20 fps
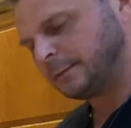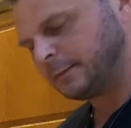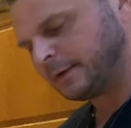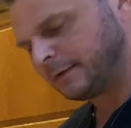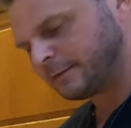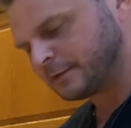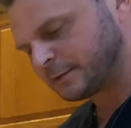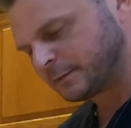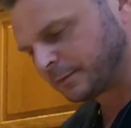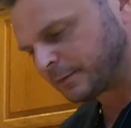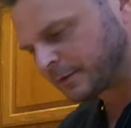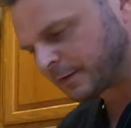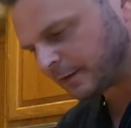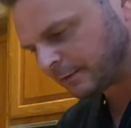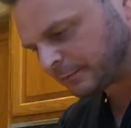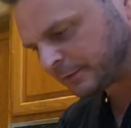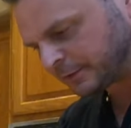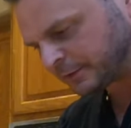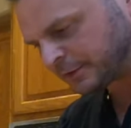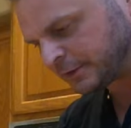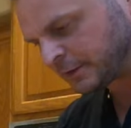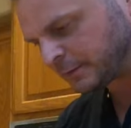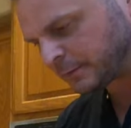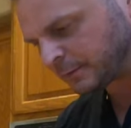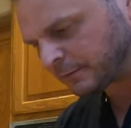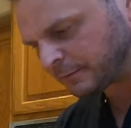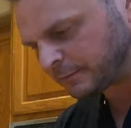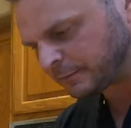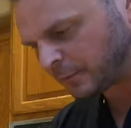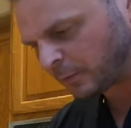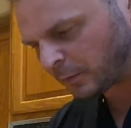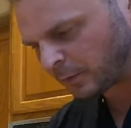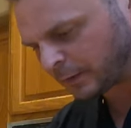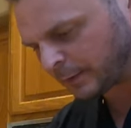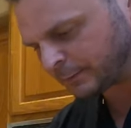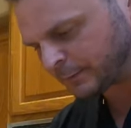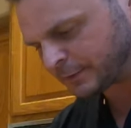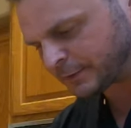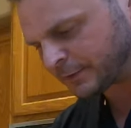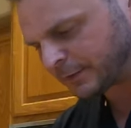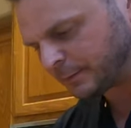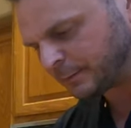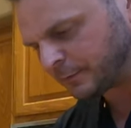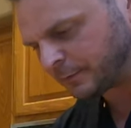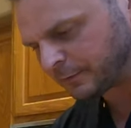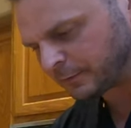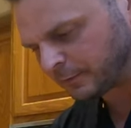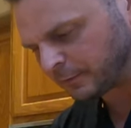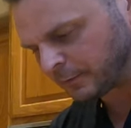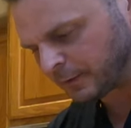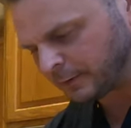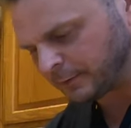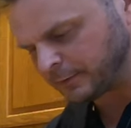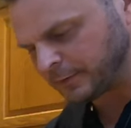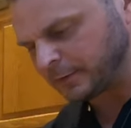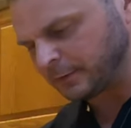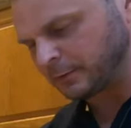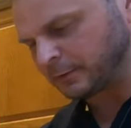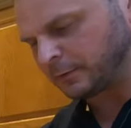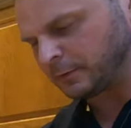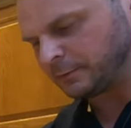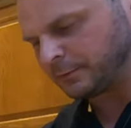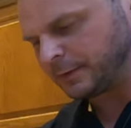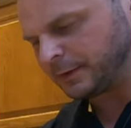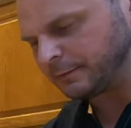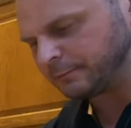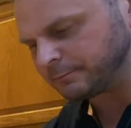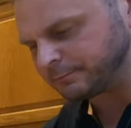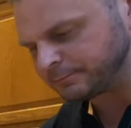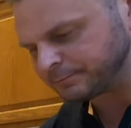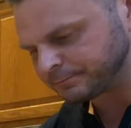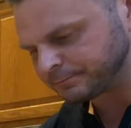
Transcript: gonna give it some coverage here with a fork. I'm just gonna move it around here a little bit.